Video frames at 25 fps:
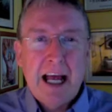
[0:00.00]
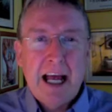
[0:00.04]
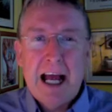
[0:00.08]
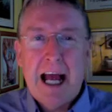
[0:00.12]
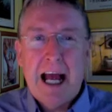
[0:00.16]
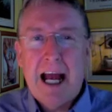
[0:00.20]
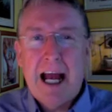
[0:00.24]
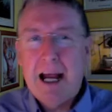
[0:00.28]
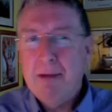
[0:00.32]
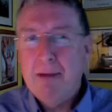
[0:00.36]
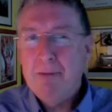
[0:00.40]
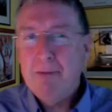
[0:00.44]

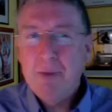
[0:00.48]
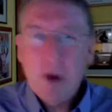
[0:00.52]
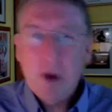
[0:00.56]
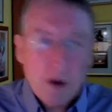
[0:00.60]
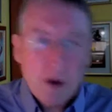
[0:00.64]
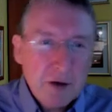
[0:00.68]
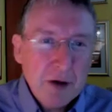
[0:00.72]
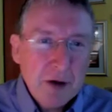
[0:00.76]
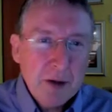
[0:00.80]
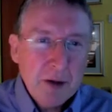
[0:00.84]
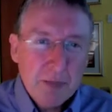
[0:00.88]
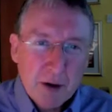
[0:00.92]
I'm
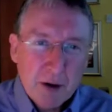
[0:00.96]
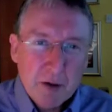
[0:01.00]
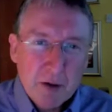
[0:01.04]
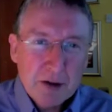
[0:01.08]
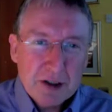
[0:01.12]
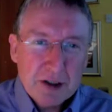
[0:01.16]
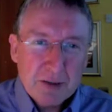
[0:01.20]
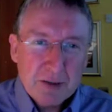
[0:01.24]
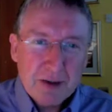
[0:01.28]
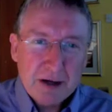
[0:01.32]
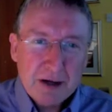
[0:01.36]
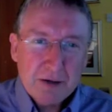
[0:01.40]
not going to
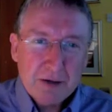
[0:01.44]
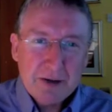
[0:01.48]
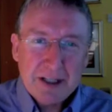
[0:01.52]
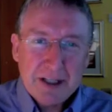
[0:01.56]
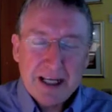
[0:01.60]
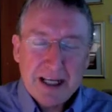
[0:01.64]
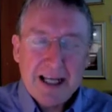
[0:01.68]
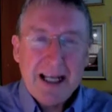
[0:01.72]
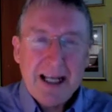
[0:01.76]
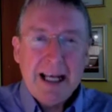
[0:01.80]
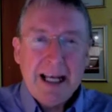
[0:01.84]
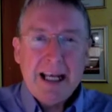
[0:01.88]
boast about
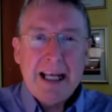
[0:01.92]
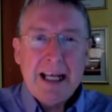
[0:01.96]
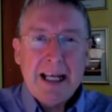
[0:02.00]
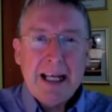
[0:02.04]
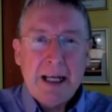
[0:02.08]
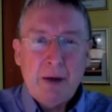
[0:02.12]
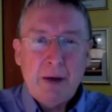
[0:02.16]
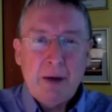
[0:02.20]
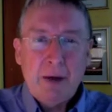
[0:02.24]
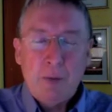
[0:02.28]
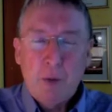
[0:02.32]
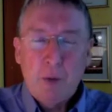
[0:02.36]
it.
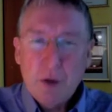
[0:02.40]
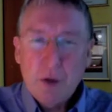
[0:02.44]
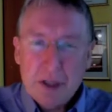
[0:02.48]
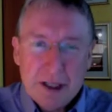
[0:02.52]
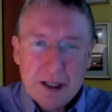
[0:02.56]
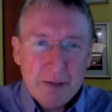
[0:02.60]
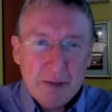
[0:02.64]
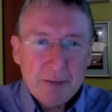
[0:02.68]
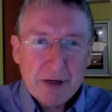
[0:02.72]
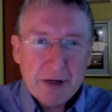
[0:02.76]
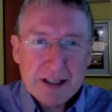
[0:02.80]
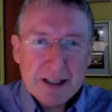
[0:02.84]
It wouldn't
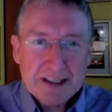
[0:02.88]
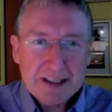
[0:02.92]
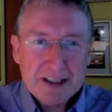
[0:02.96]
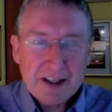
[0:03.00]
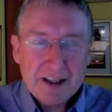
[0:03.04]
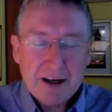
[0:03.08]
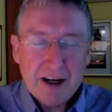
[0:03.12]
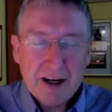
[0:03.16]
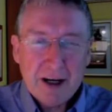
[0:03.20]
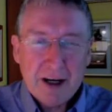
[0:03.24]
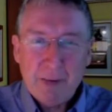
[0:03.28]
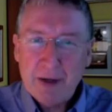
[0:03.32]
impress a
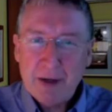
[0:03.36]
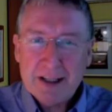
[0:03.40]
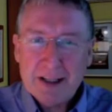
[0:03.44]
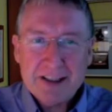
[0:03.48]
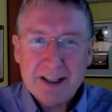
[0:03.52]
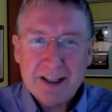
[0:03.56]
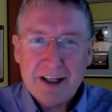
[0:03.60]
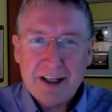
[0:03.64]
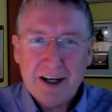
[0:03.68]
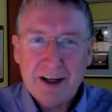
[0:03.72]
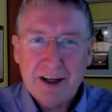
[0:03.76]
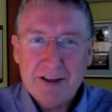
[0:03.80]

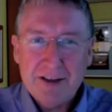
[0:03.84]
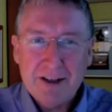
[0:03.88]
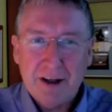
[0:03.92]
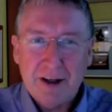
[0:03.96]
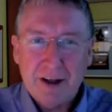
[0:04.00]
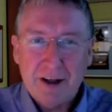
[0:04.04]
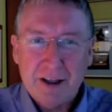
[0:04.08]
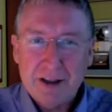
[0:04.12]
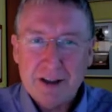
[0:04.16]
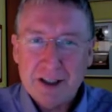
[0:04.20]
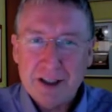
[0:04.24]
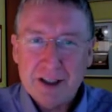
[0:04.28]

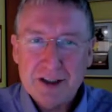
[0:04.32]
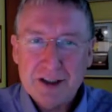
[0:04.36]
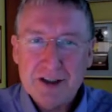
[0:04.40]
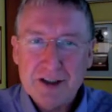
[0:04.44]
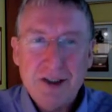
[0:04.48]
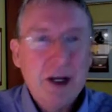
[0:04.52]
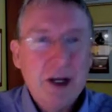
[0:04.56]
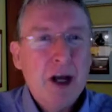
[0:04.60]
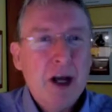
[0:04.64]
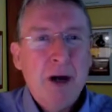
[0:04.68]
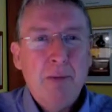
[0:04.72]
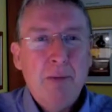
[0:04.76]

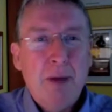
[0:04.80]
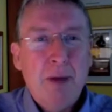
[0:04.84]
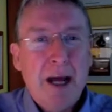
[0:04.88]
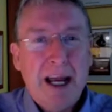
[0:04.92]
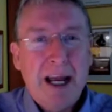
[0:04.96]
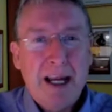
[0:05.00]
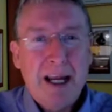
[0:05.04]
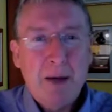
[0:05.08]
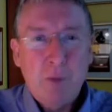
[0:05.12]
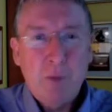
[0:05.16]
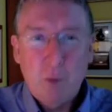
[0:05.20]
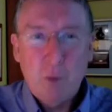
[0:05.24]
cardiologist,
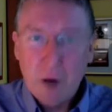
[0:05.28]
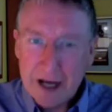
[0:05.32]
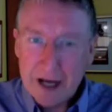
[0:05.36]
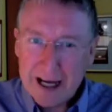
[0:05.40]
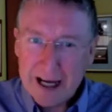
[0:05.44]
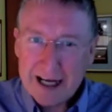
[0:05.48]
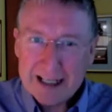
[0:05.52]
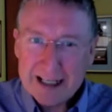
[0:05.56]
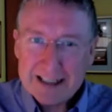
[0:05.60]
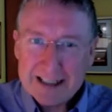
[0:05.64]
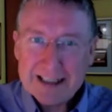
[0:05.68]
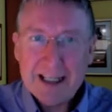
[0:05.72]
but it
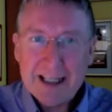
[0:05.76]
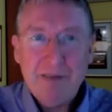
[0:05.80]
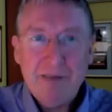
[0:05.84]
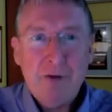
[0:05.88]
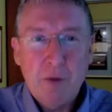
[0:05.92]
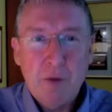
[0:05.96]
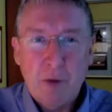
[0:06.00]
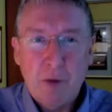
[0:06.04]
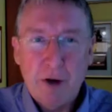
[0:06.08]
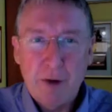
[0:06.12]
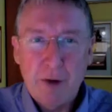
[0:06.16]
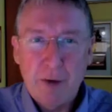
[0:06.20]
works if
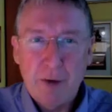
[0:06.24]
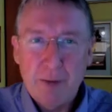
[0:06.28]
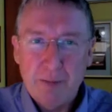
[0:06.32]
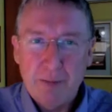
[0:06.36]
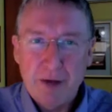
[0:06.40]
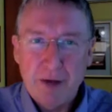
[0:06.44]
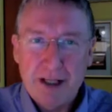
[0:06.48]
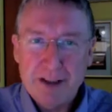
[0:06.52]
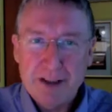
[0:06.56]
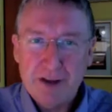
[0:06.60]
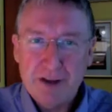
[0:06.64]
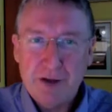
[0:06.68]
you want to
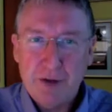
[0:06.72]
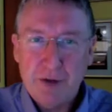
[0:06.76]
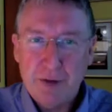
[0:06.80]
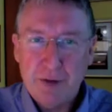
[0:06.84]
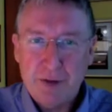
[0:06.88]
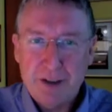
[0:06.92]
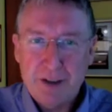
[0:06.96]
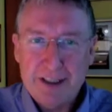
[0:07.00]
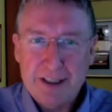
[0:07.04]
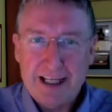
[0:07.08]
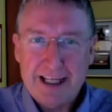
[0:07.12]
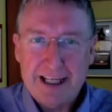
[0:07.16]
impress
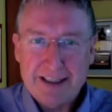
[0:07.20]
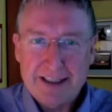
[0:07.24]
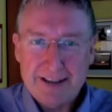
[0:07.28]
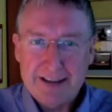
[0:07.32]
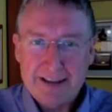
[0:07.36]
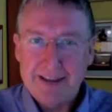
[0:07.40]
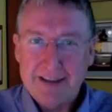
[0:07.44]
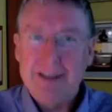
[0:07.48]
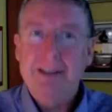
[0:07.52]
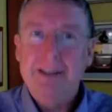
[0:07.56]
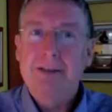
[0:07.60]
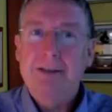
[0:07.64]
student
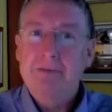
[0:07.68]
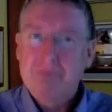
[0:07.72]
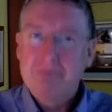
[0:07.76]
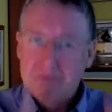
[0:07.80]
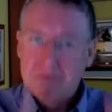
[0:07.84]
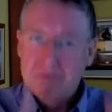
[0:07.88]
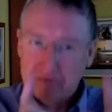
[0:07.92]
nurses.